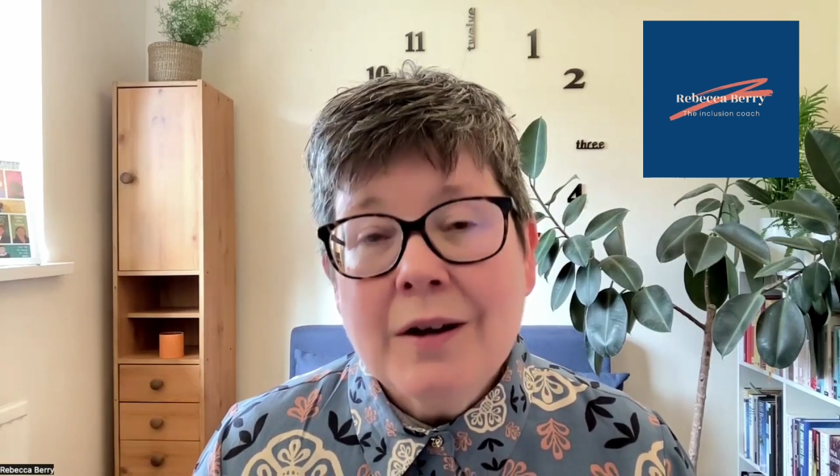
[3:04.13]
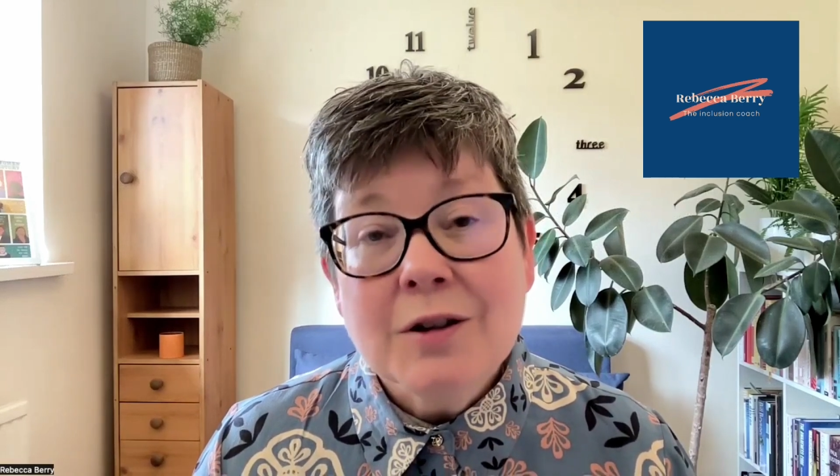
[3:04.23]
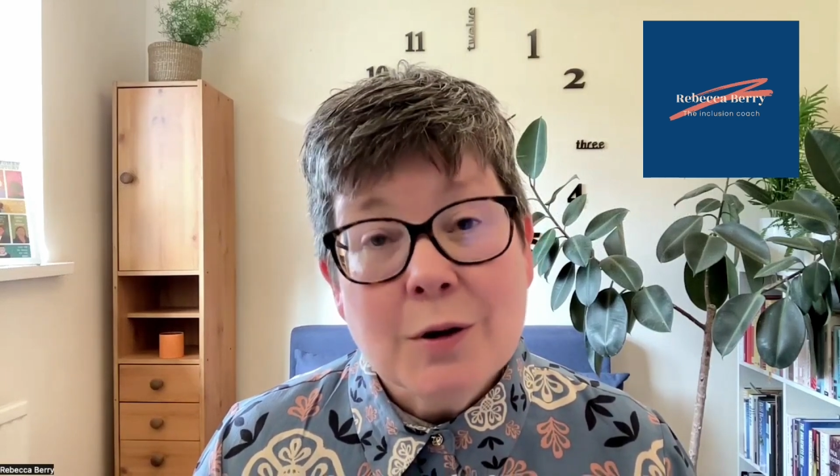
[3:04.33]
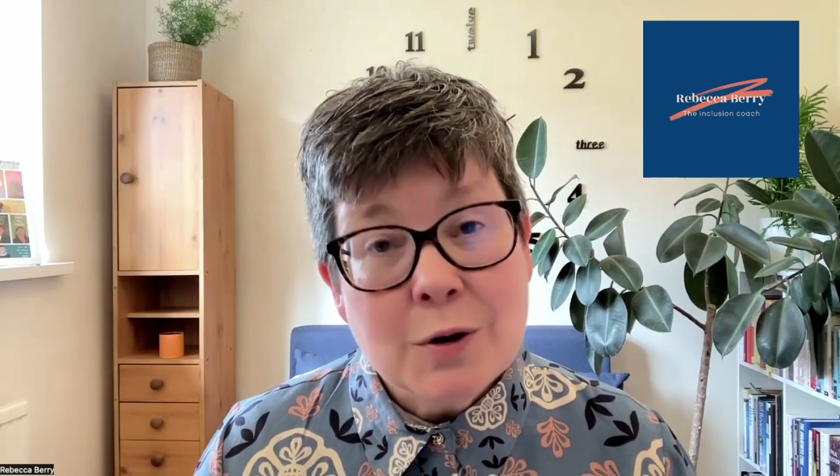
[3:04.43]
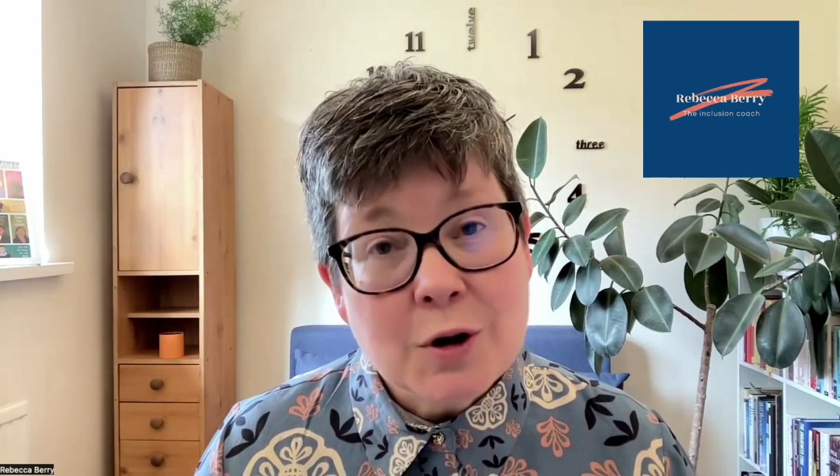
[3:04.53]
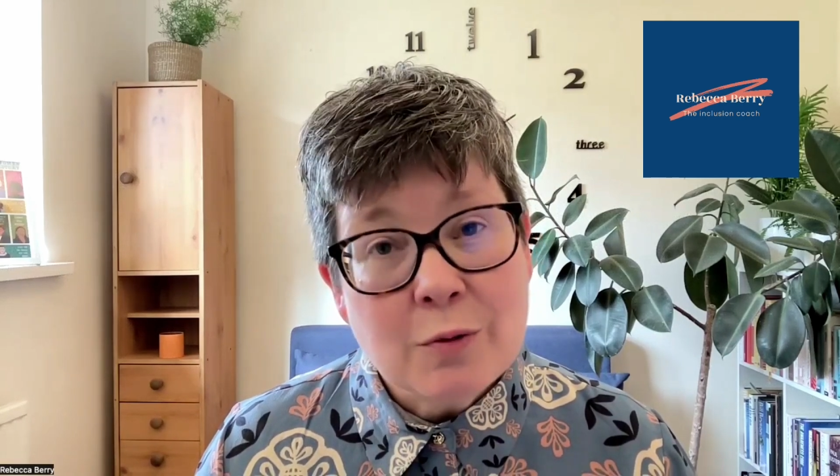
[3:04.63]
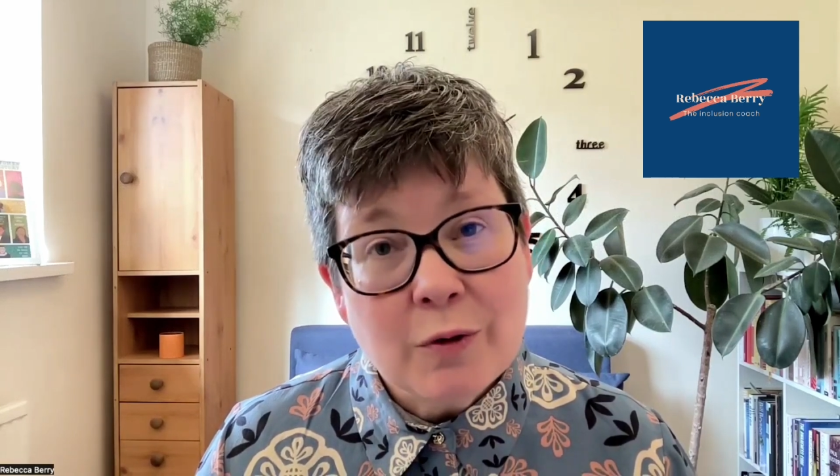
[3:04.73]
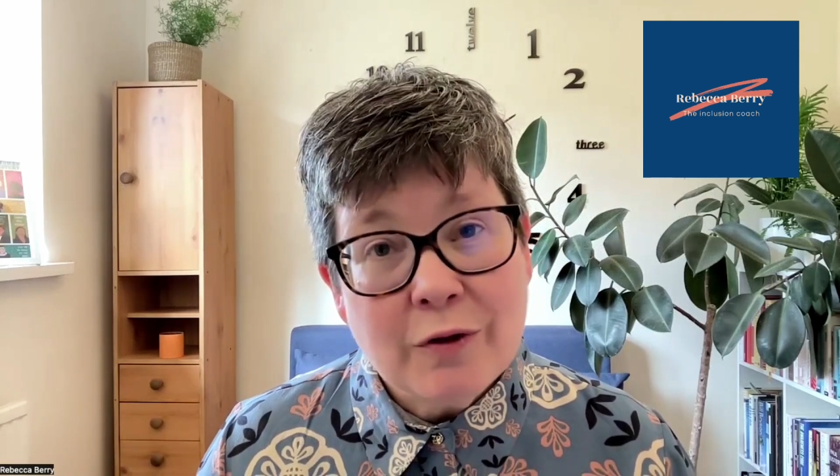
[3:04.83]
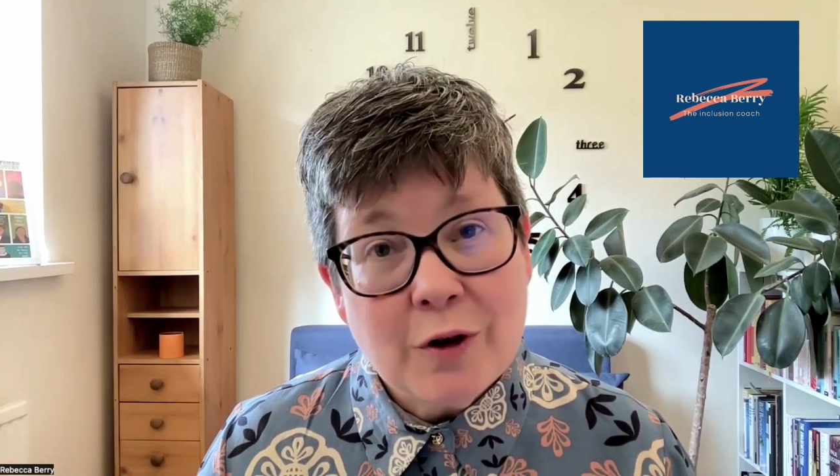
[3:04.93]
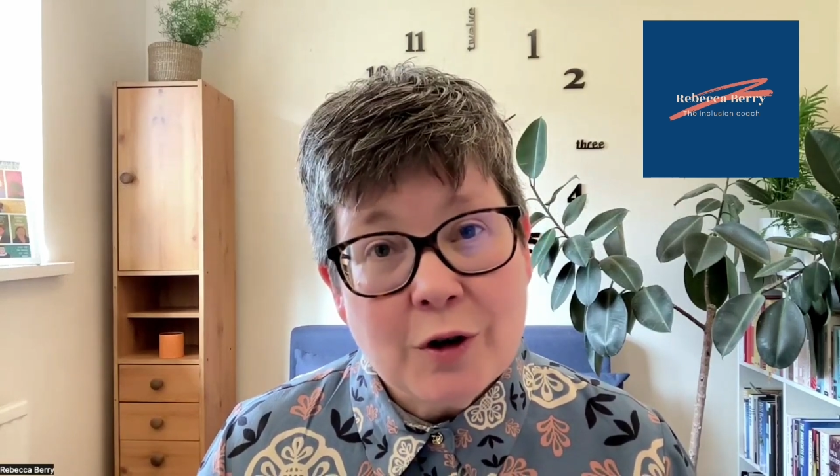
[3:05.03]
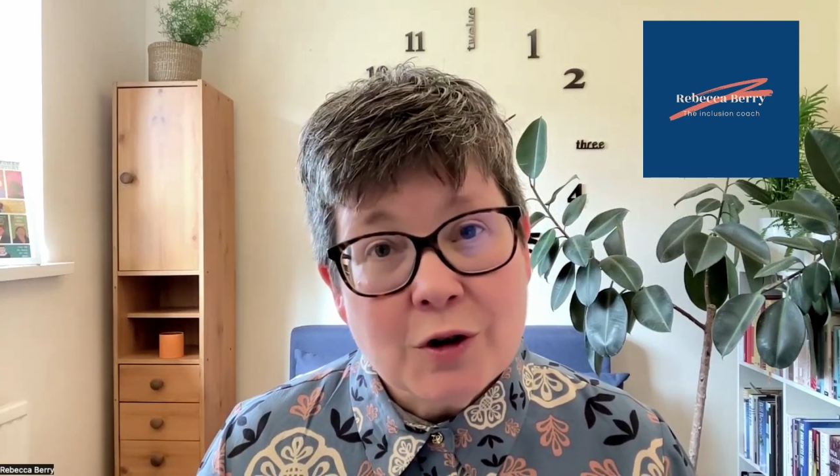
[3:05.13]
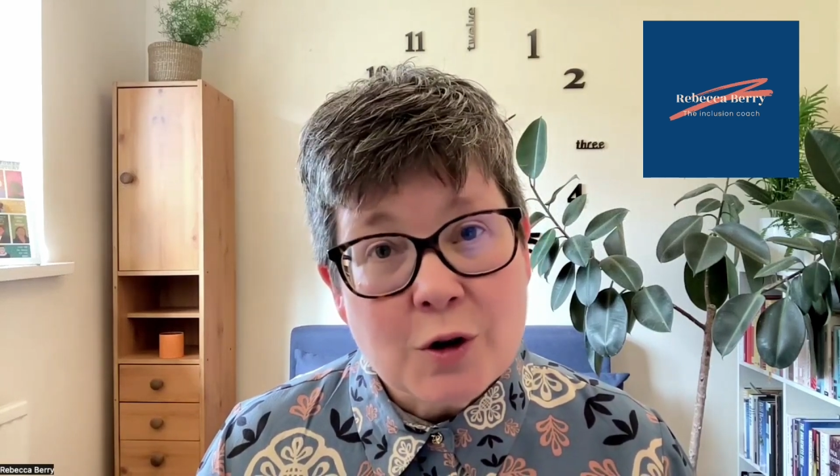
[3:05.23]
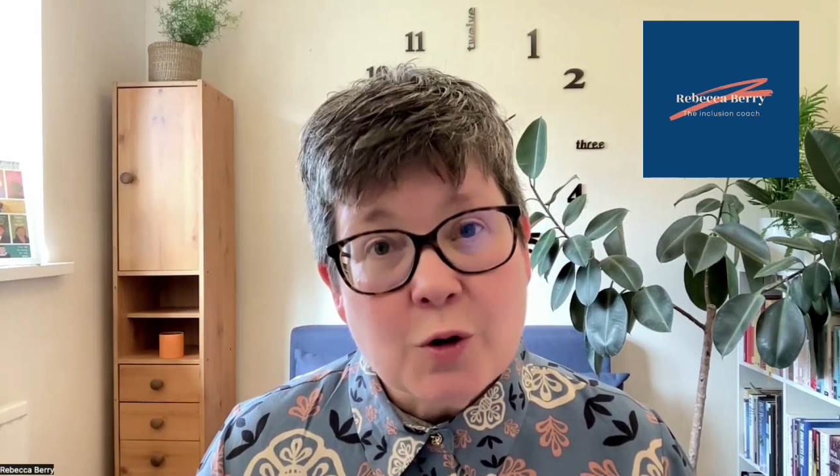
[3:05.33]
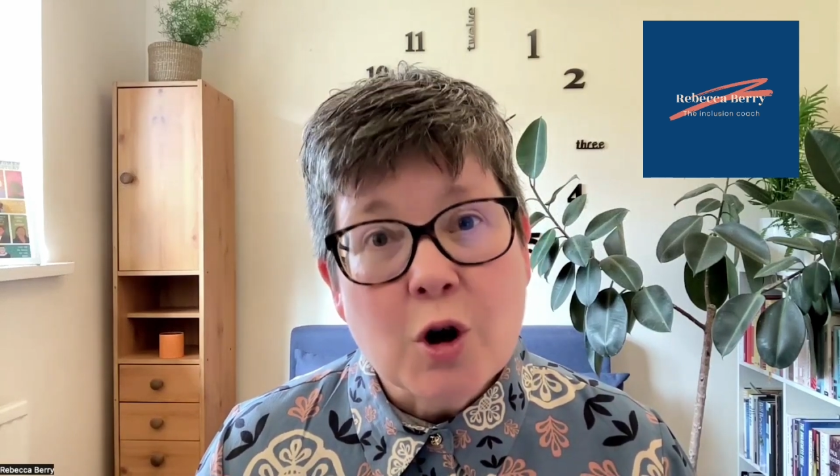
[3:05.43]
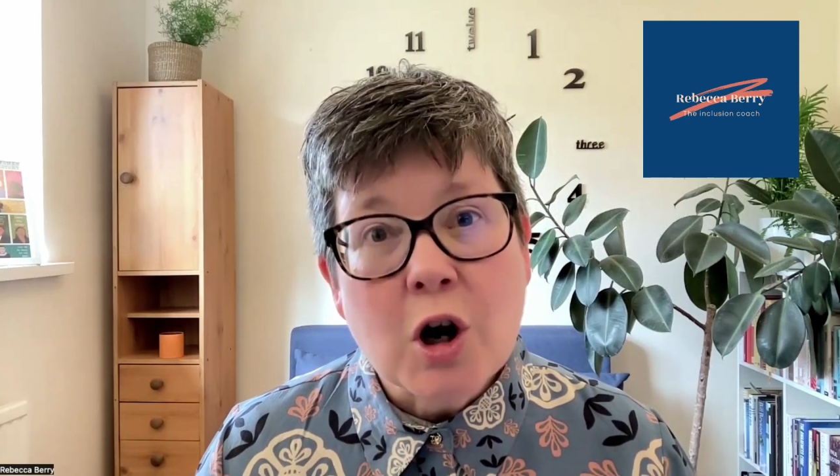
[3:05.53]
So you can refer
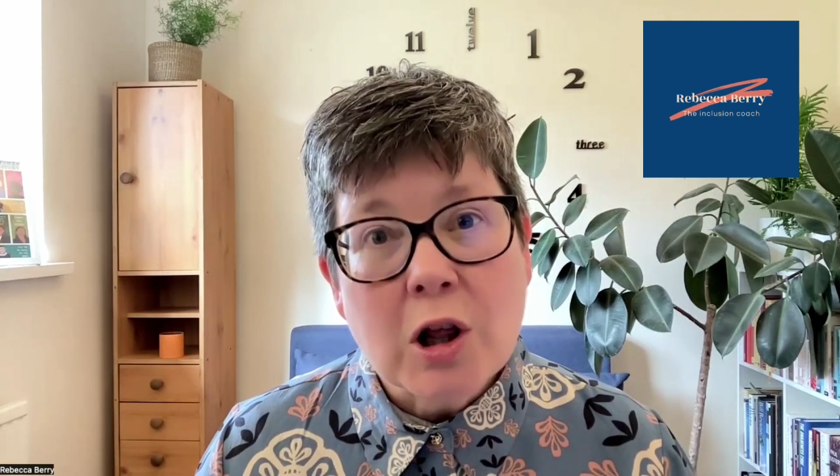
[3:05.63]
to the